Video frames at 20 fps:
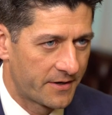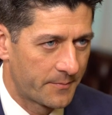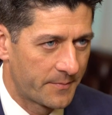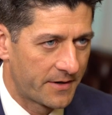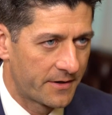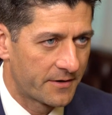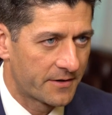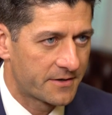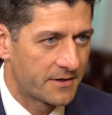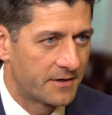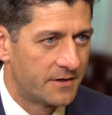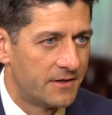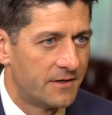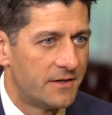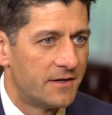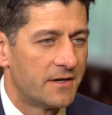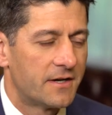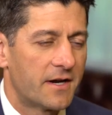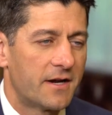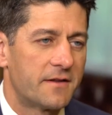in America.
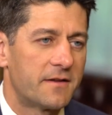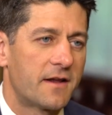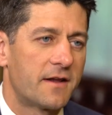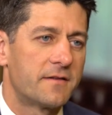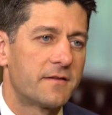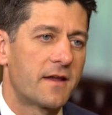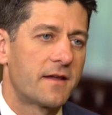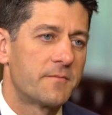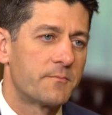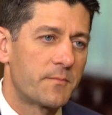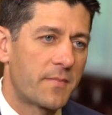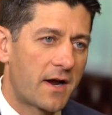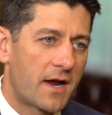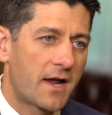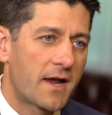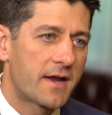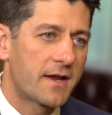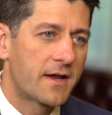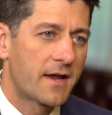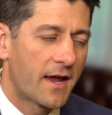And
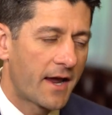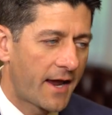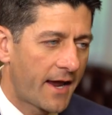by